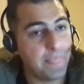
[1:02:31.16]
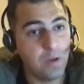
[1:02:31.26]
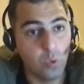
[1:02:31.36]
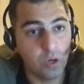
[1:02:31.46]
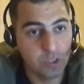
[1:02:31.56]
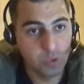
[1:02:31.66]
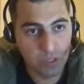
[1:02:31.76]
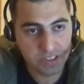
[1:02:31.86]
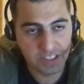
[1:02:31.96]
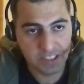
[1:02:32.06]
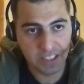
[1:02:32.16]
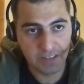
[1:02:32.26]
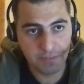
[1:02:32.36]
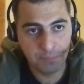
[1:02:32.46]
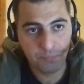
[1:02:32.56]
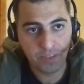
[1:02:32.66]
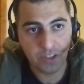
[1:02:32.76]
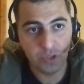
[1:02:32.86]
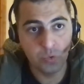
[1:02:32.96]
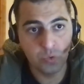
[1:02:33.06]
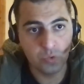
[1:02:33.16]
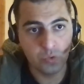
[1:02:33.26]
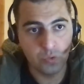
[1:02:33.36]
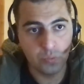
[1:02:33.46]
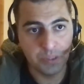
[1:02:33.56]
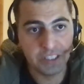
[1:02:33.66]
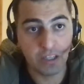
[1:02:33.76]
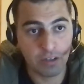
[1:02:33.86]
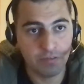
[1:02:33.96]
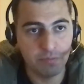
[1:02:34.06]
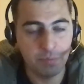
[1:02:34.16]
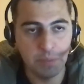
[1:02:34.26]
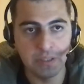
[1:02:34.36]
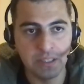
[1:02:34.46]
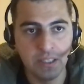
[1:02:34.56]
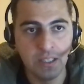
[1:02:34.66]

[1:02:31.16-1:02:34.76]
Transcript: work towards CTF, you meet a lot of people,